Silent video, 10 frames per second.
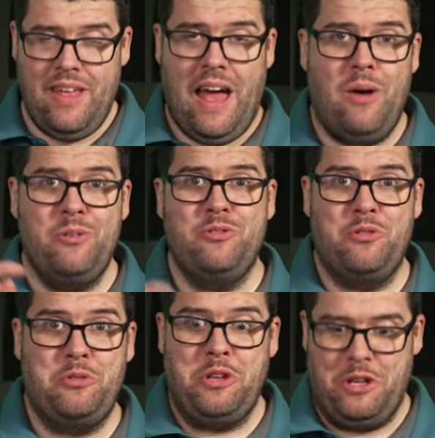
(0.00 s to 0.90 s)
that was
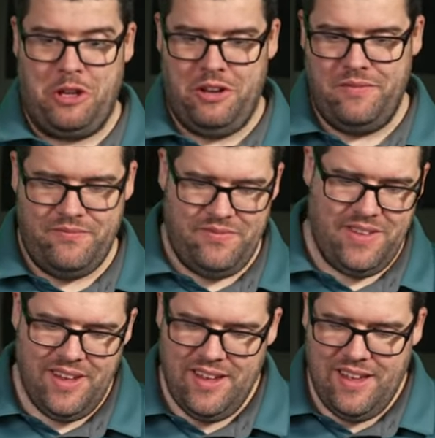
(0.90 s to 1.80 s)
really good.
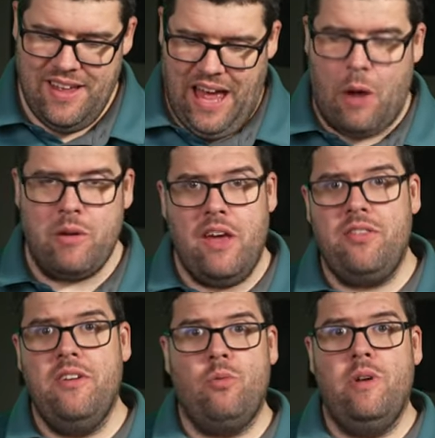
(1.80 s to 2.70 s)
I would get this